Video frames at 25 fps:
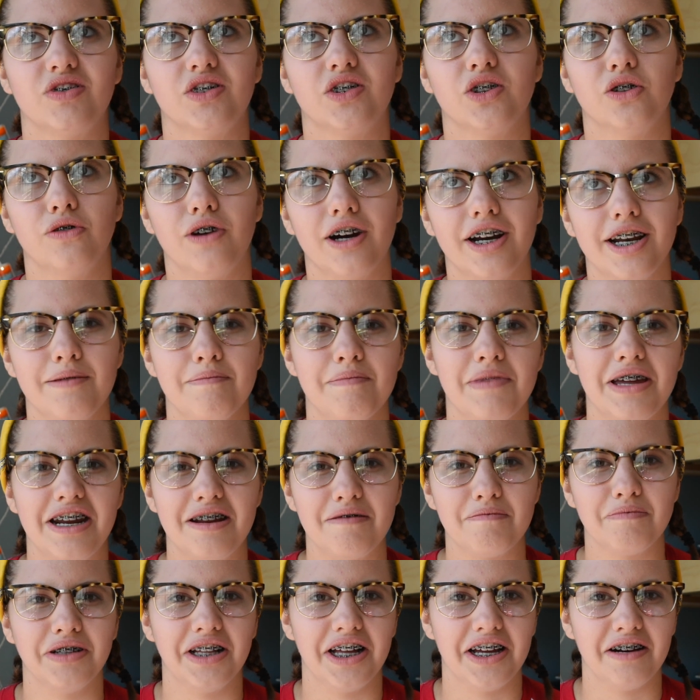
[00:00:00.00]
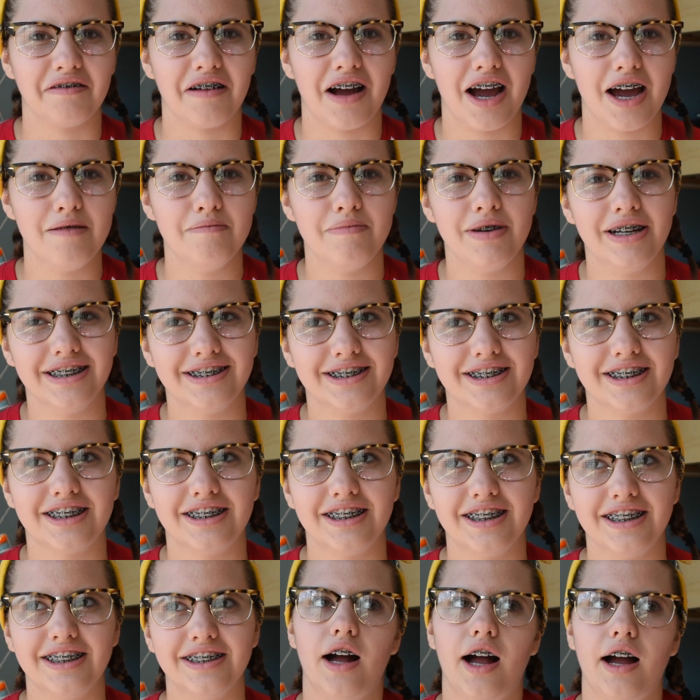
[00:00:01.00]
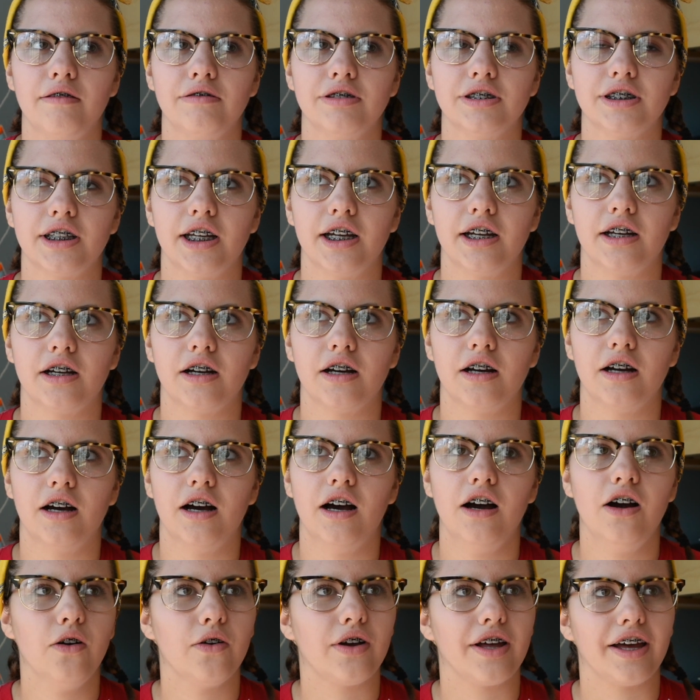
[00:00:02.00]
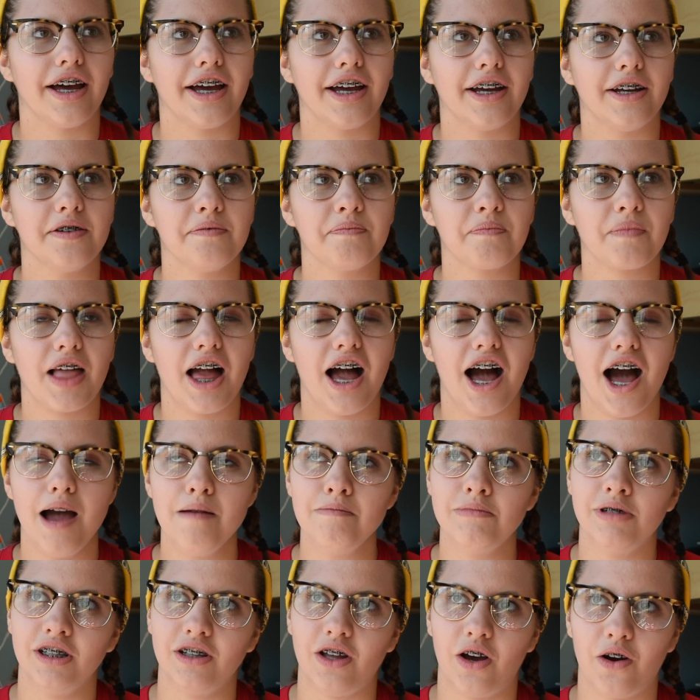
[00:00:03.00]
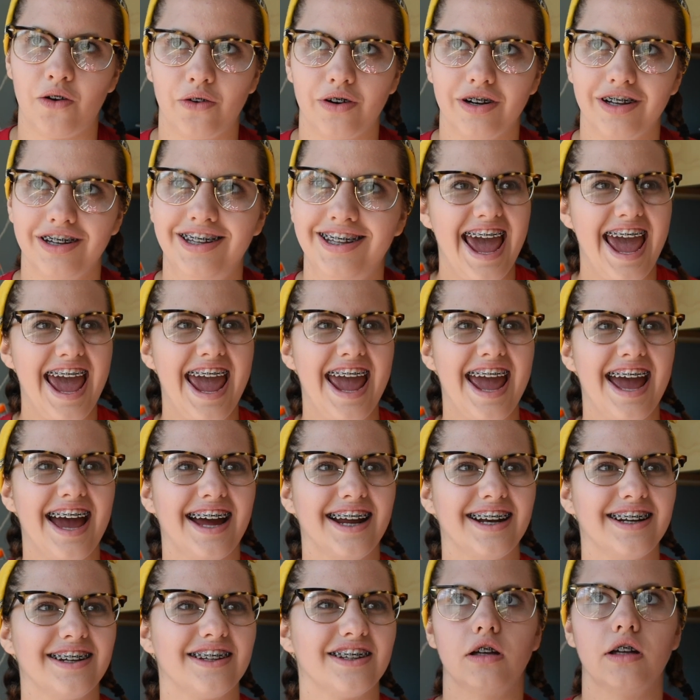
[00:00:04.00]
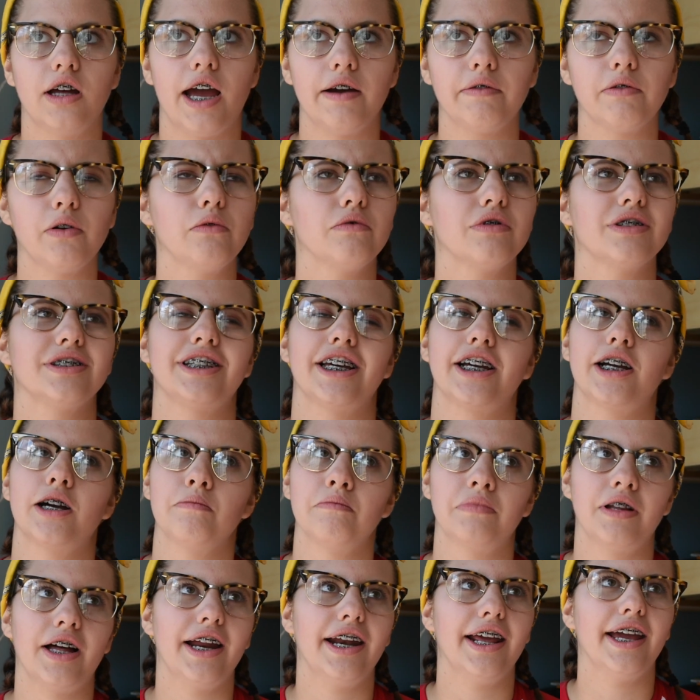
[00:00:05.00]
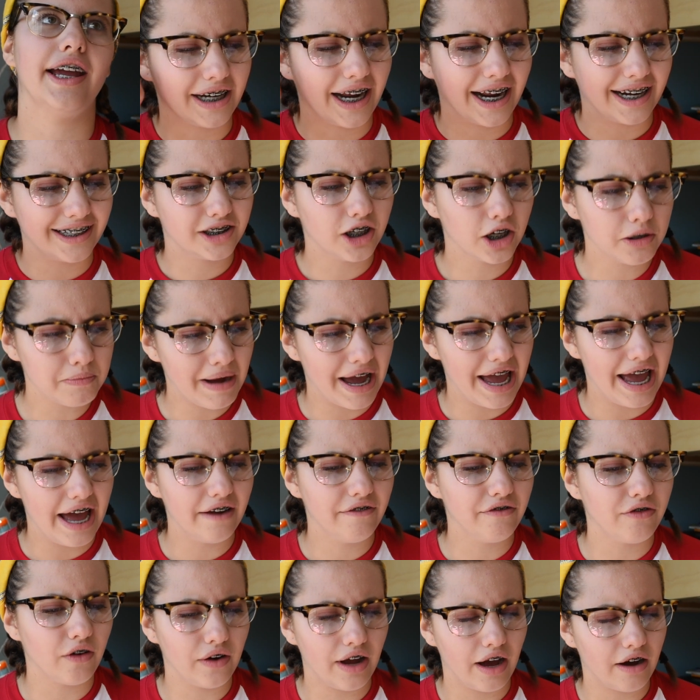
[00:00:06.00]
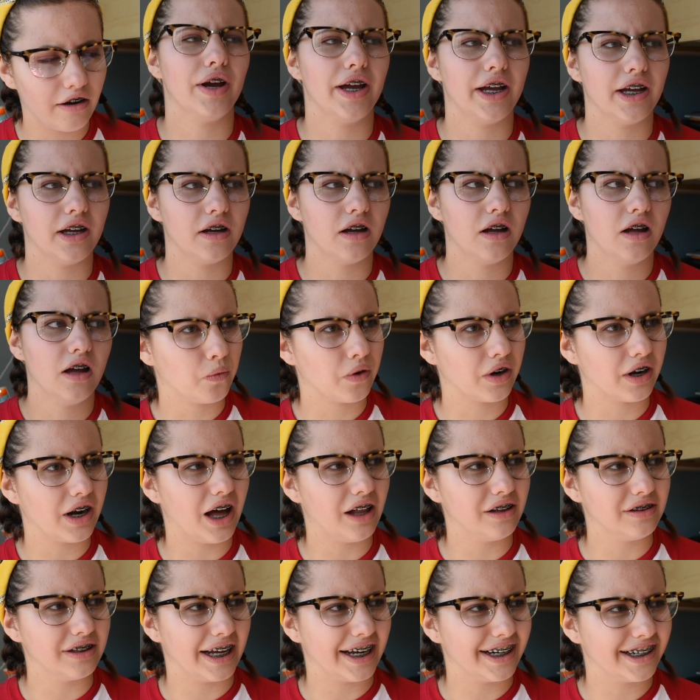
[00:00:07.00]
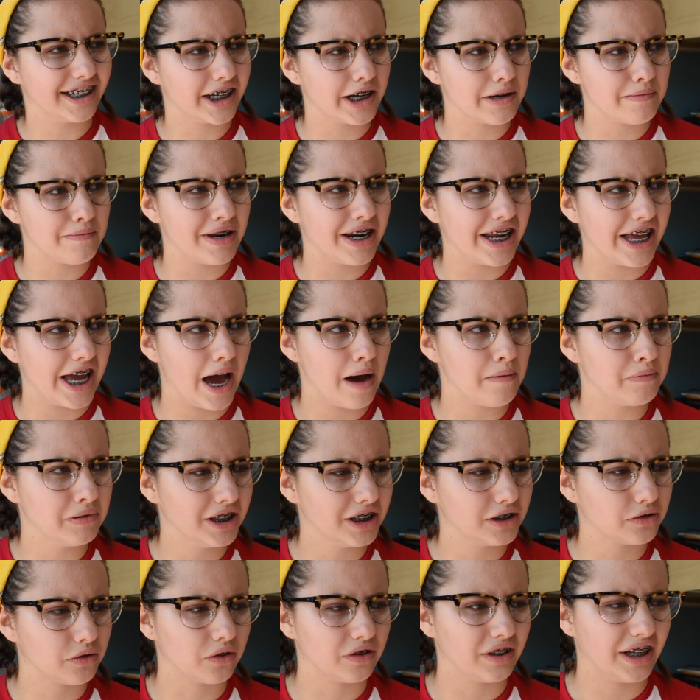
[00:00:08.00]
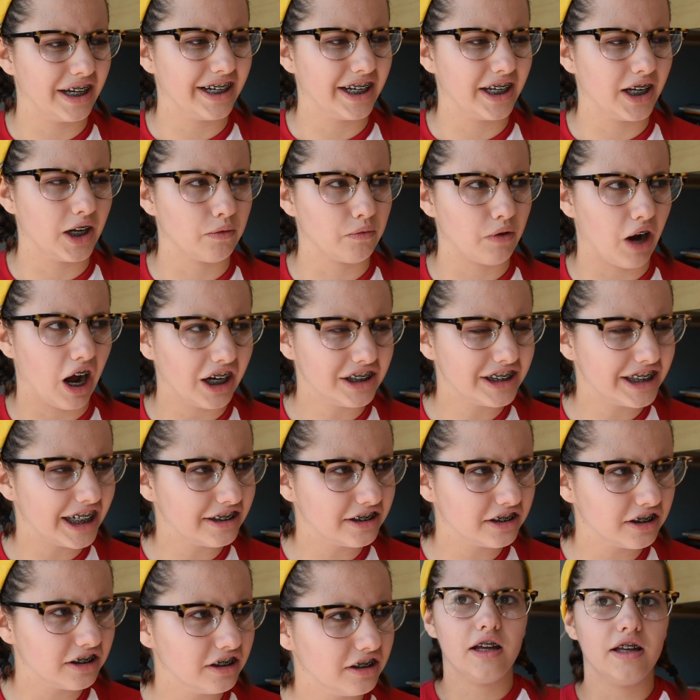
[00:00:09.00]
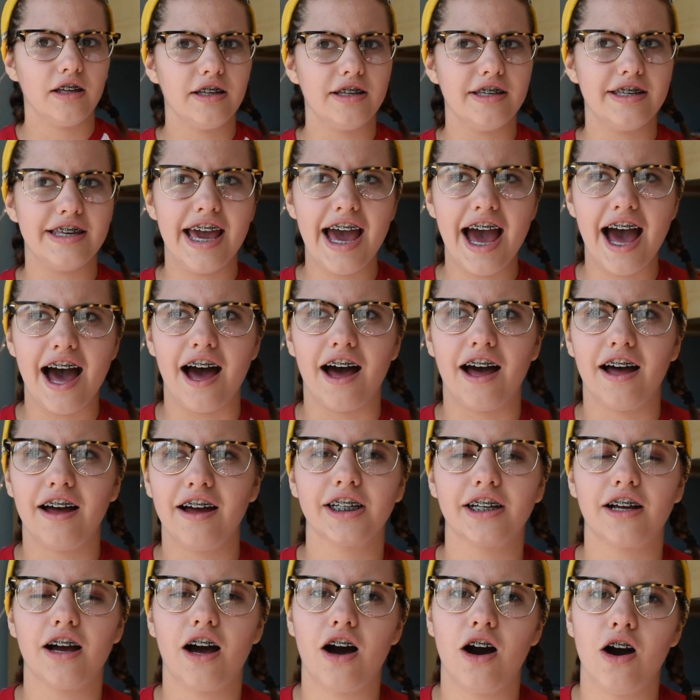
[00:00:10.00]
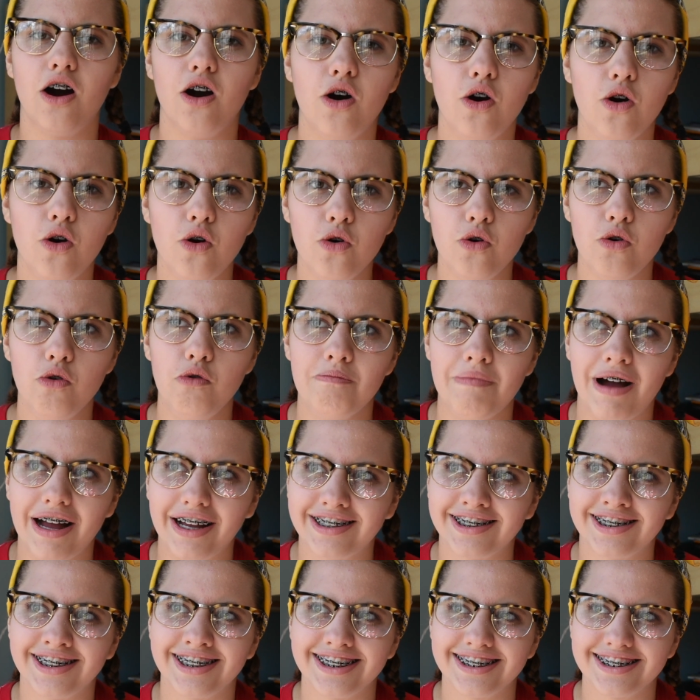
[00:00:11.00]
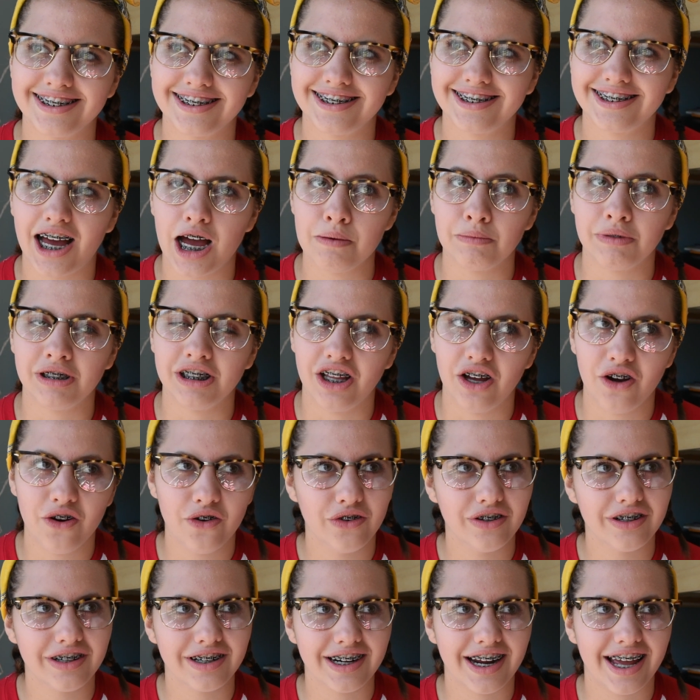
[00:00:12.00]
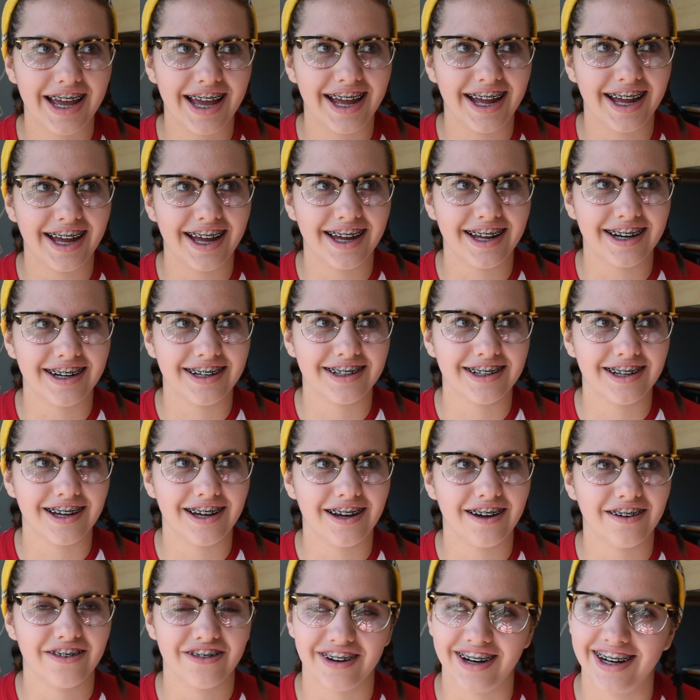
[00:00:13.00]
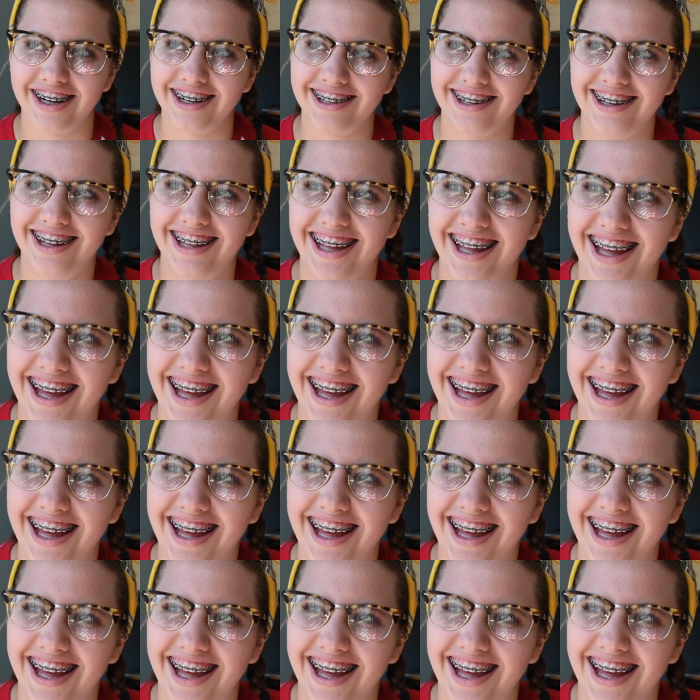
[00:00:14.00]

20-minute plane ride, basically. I was like, okay, I'm alone. And everyone was like complaining, and I took my headphone out. Wait, we're not landing in Minneapolis, we're landing in Rochester? Yeah. Like, oh my goodness. I'm alone and afraid.